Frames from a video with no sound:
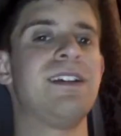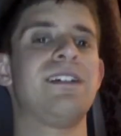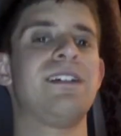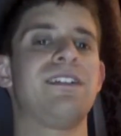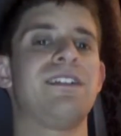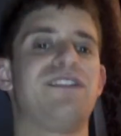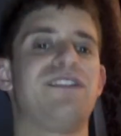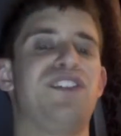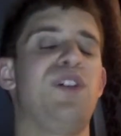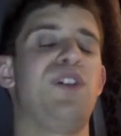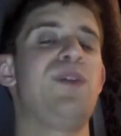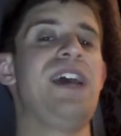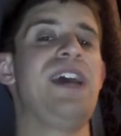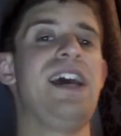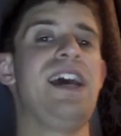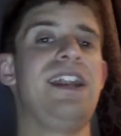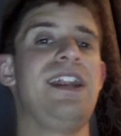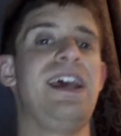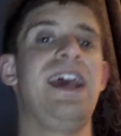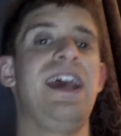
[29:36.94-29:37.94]
So we
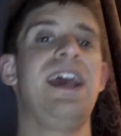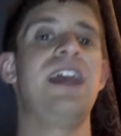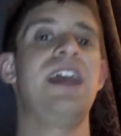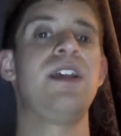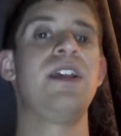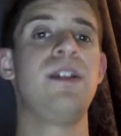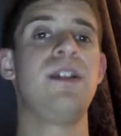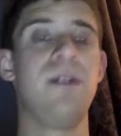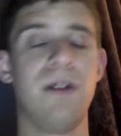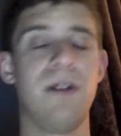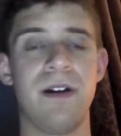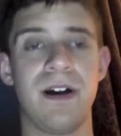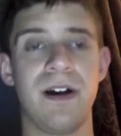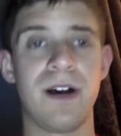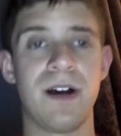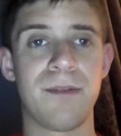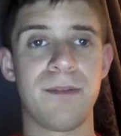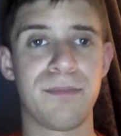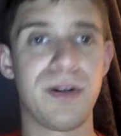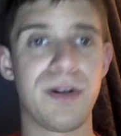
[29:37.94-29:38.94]
had a uh,
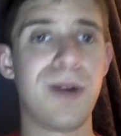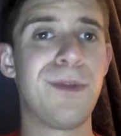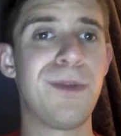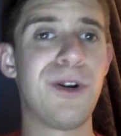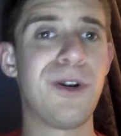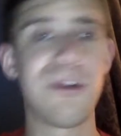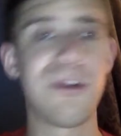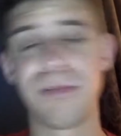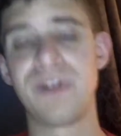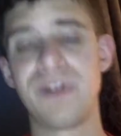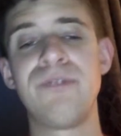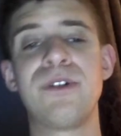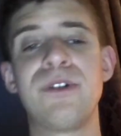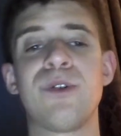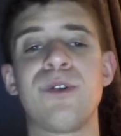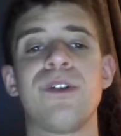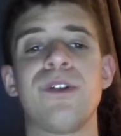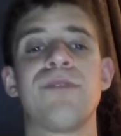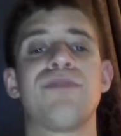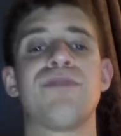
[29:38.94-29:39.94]
promo or
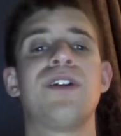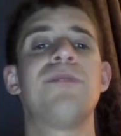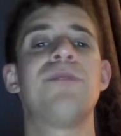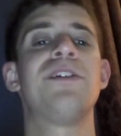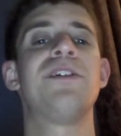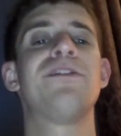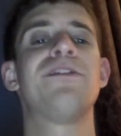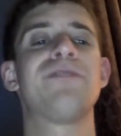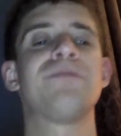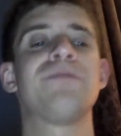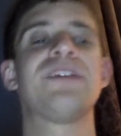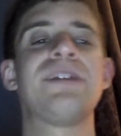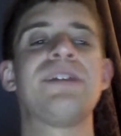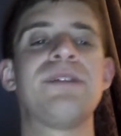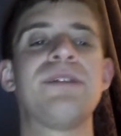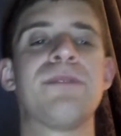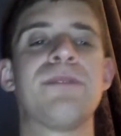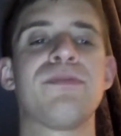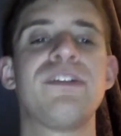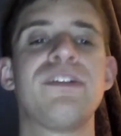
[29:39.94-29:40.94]
pre-recorded promo from
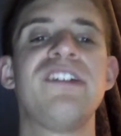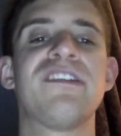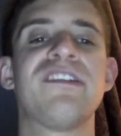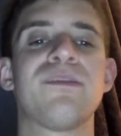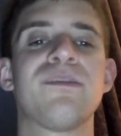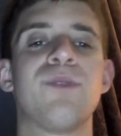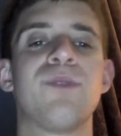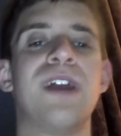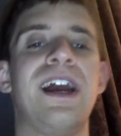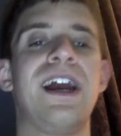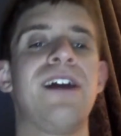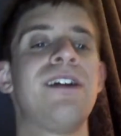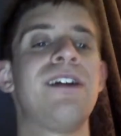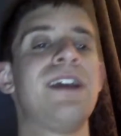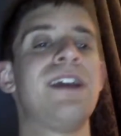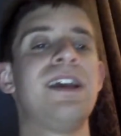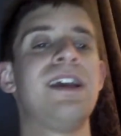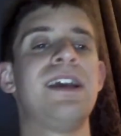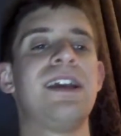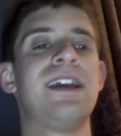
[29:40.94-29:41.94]
Damian Priest where
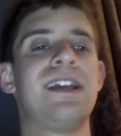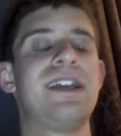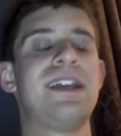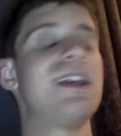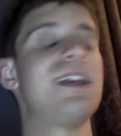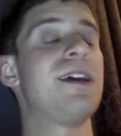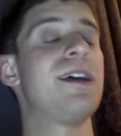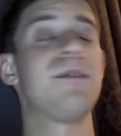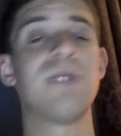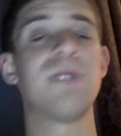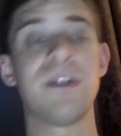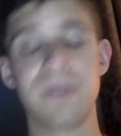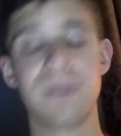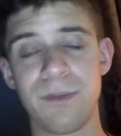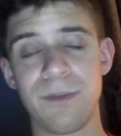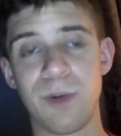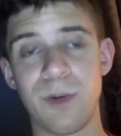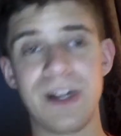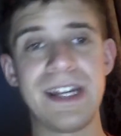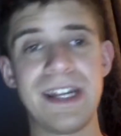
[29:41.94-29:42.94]
he ended up
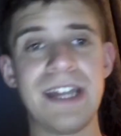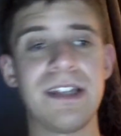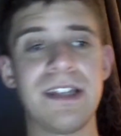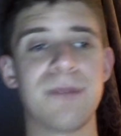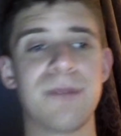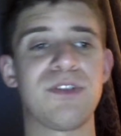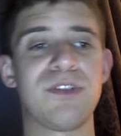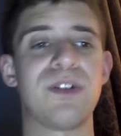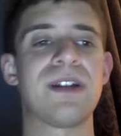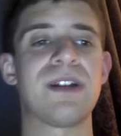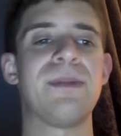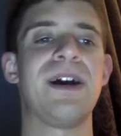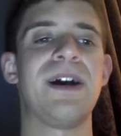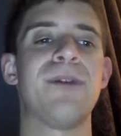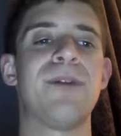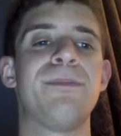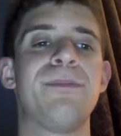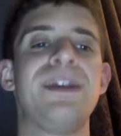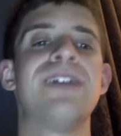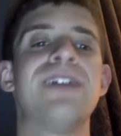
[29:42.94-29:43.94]
where he ended up talking
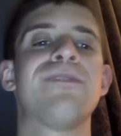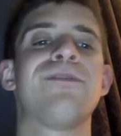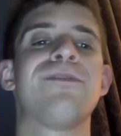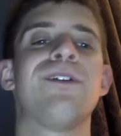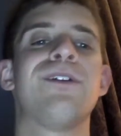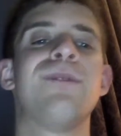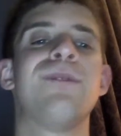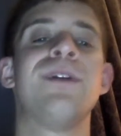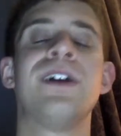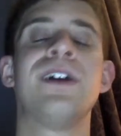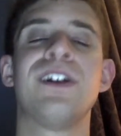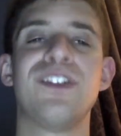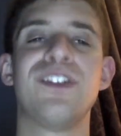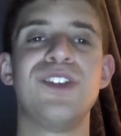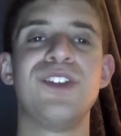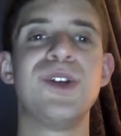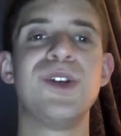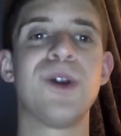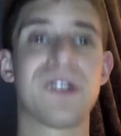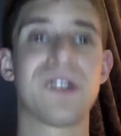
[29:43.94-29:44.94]
about being from New
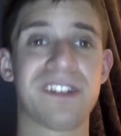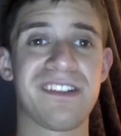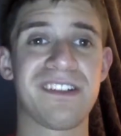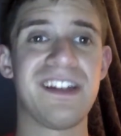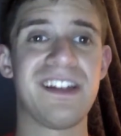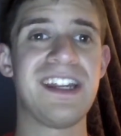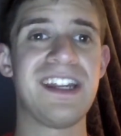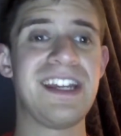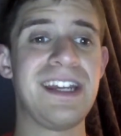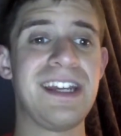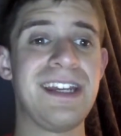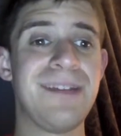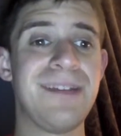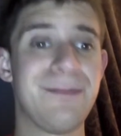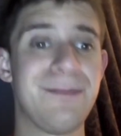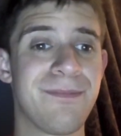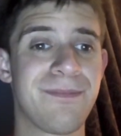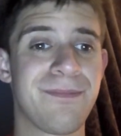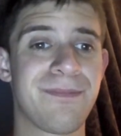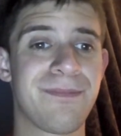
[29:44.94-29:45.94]
York City,
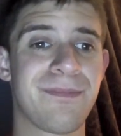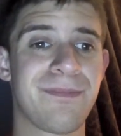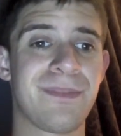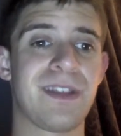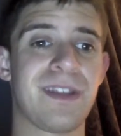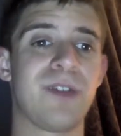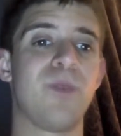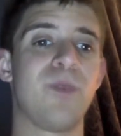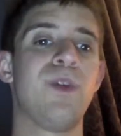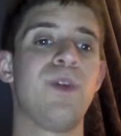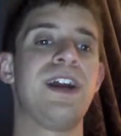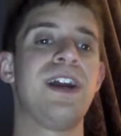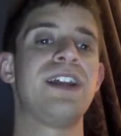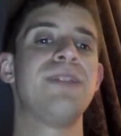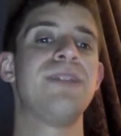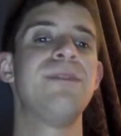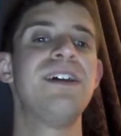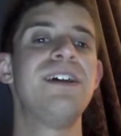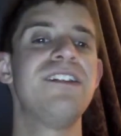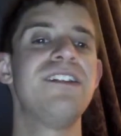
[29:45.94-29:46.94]
where the
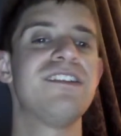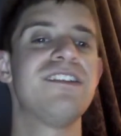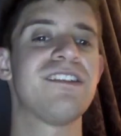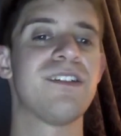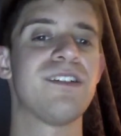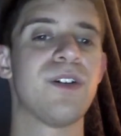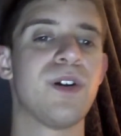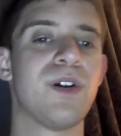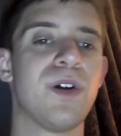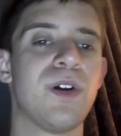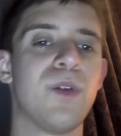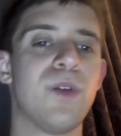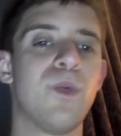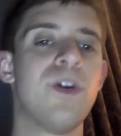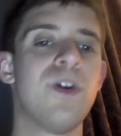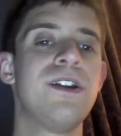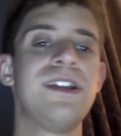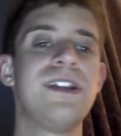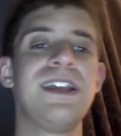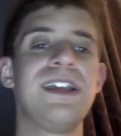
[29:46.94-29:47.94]
Miz
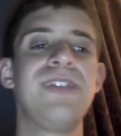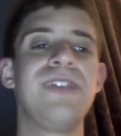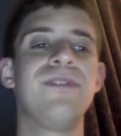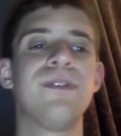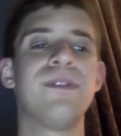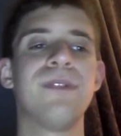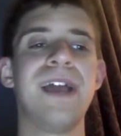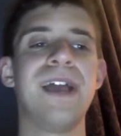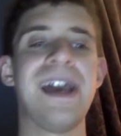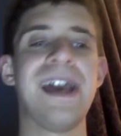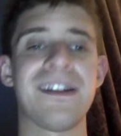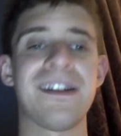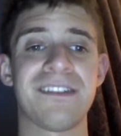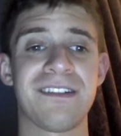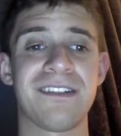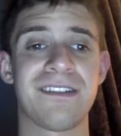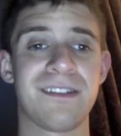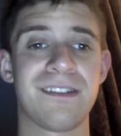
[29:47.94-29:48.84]
wouldn't even last.